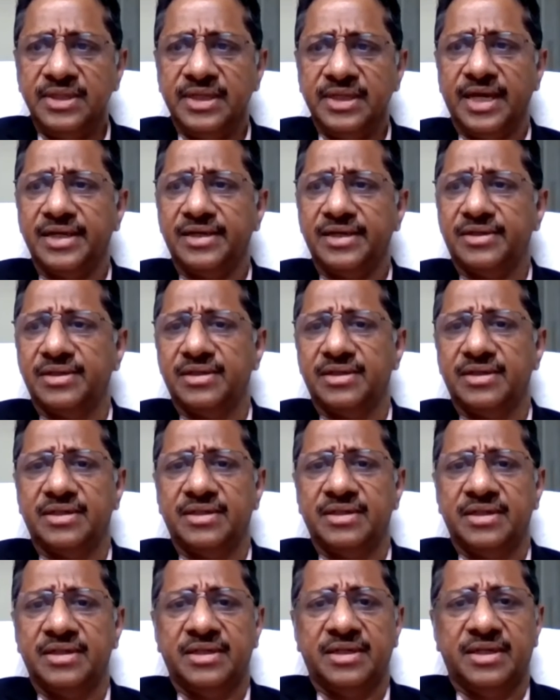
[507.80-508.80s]
And
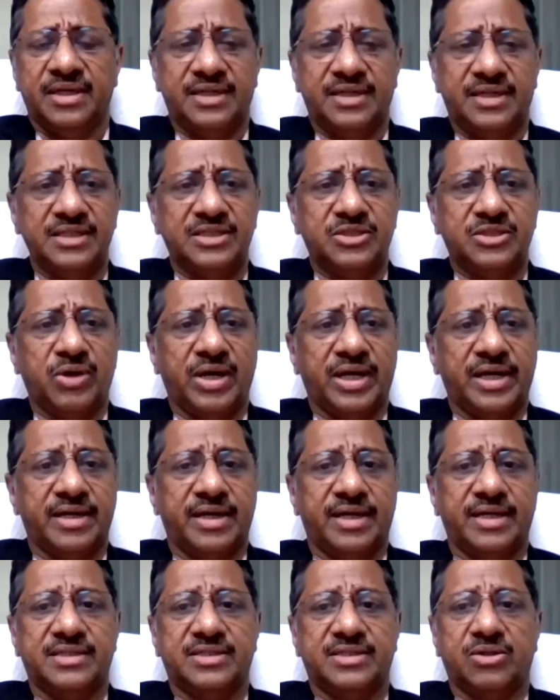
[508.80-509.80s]
it is to
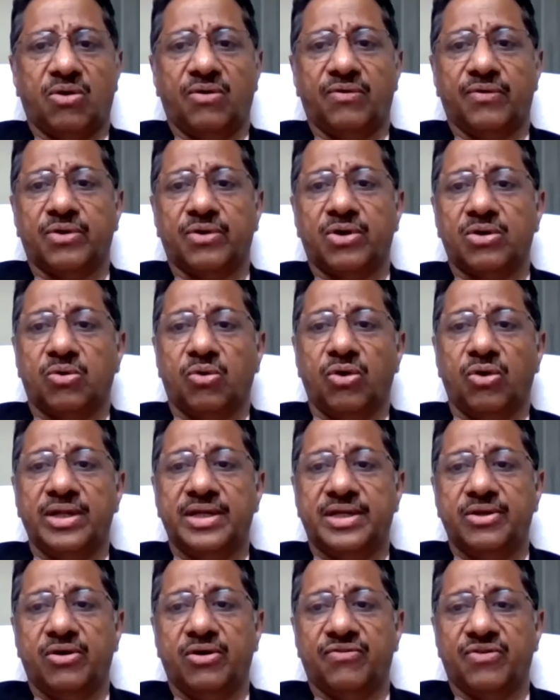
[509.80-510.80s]
enhance the overall
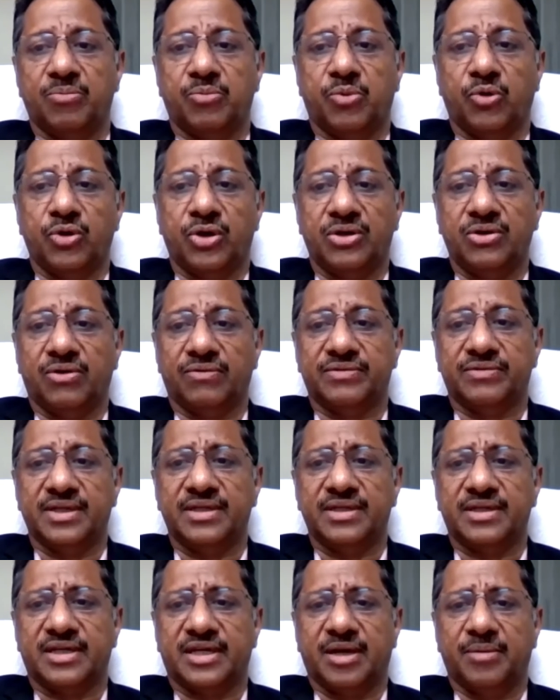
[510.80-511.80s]
quality of reporting of the
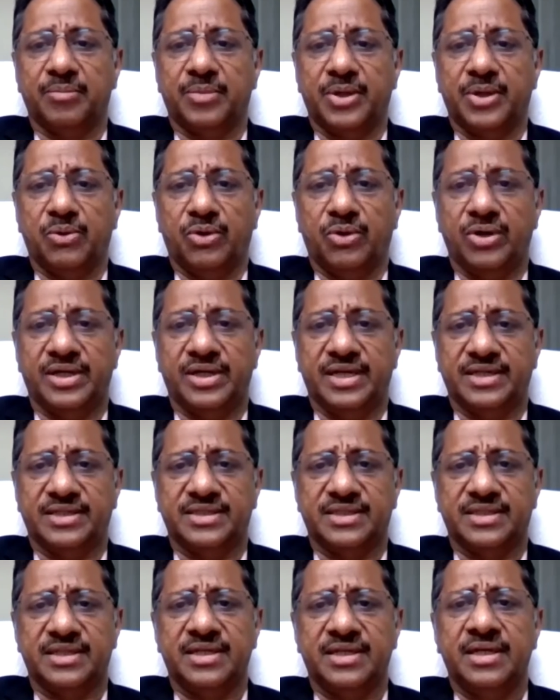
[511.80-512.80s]
company
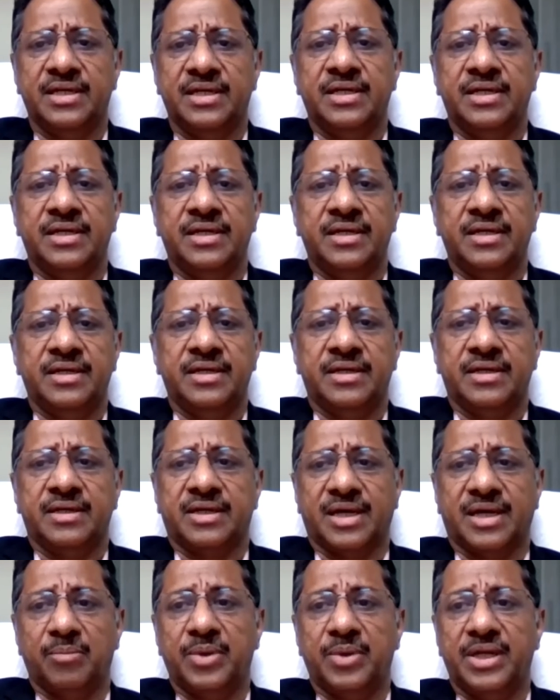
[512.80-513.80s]
auditors,
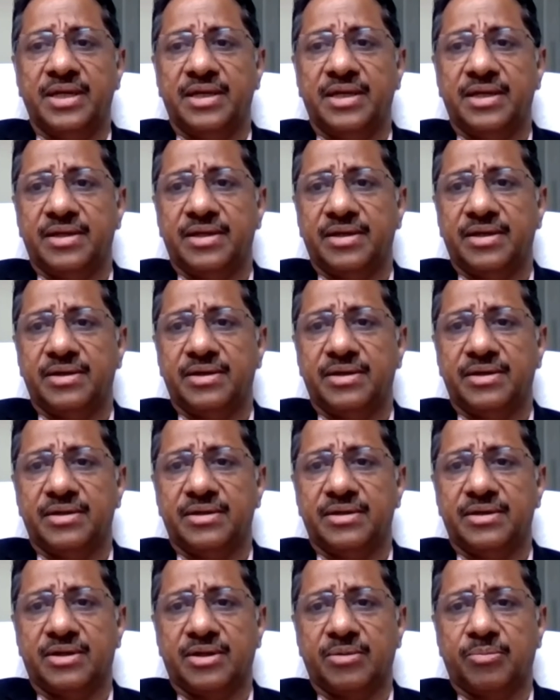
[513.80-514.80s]
company
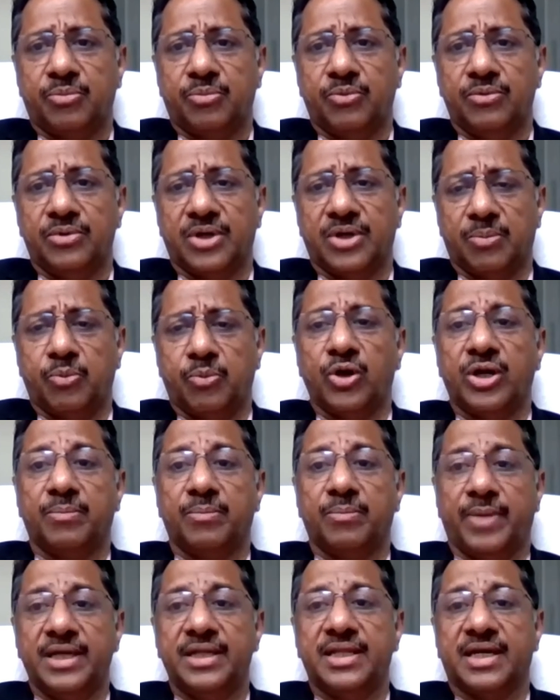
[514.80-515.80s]
rep reporting
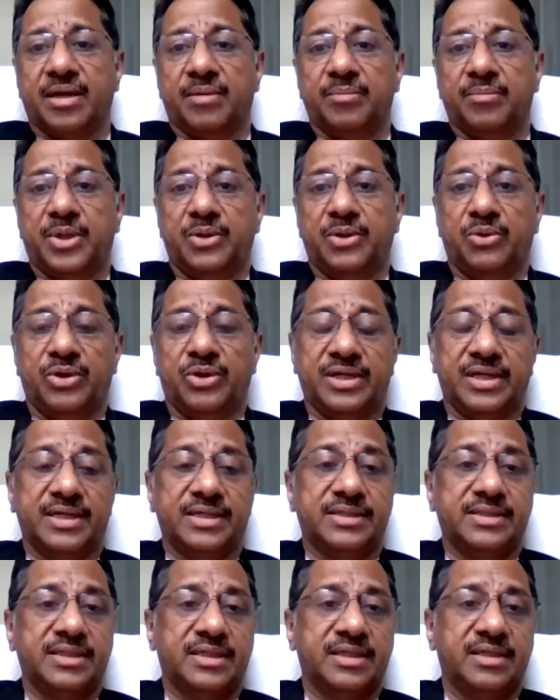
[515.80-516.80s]
by the company
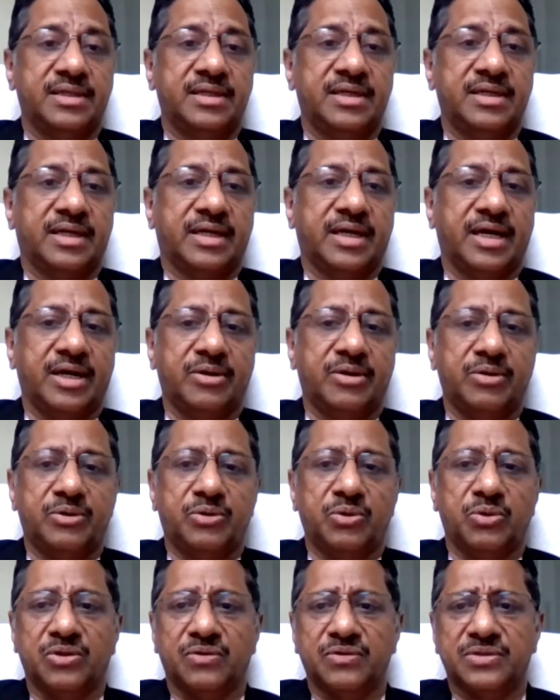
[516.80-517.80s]
auditors. CARO
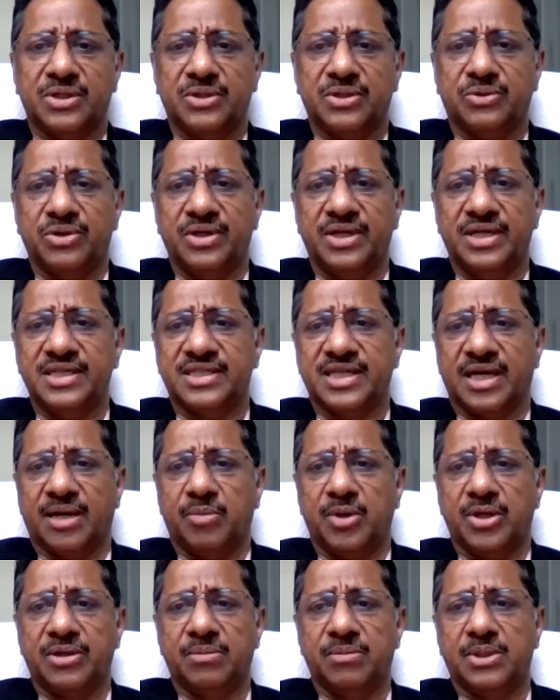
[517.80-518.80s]
twenty twenty is
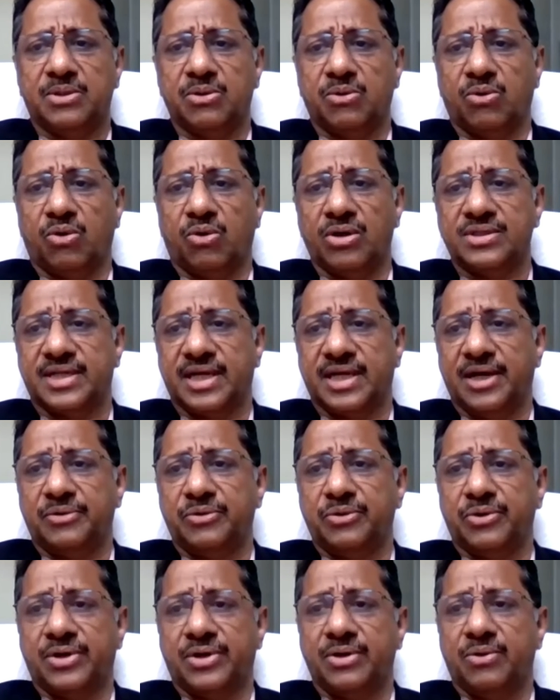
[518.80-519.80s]
applicable to all
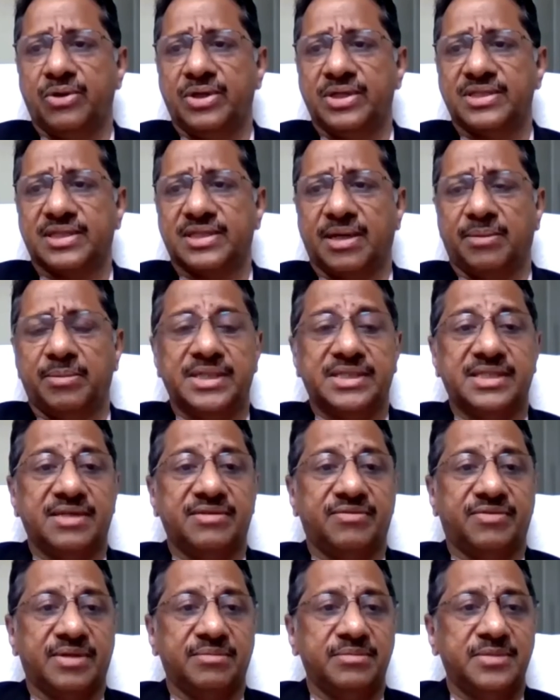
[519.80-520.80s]
statutory audits
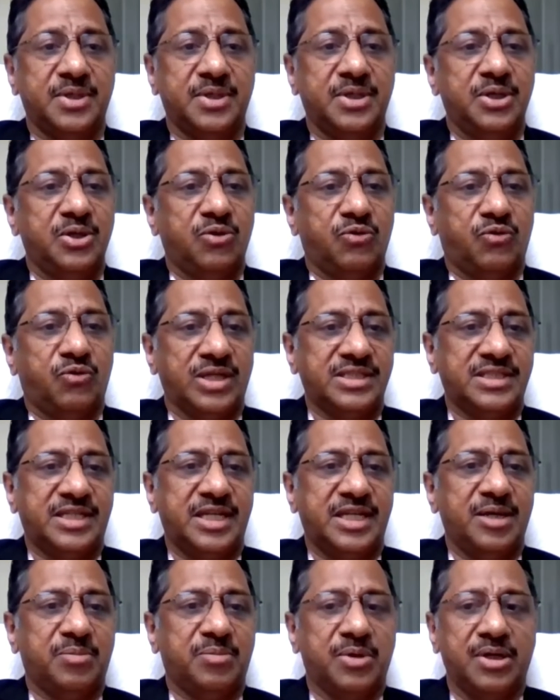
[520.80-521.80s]
commencing from first
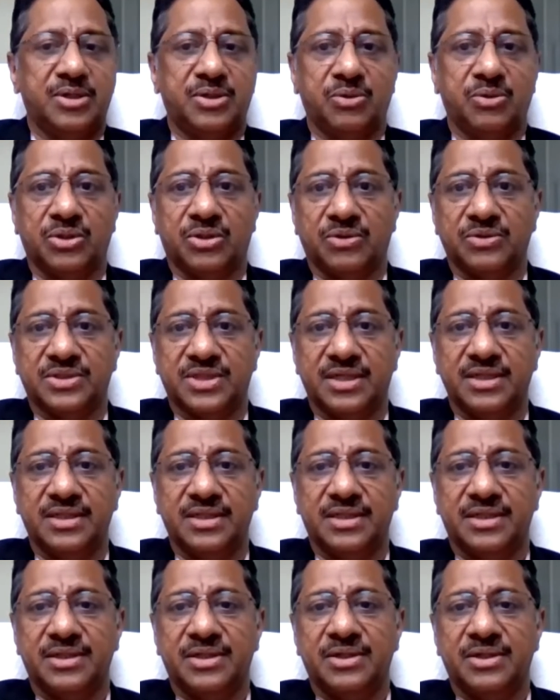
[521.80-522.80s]
April two thousand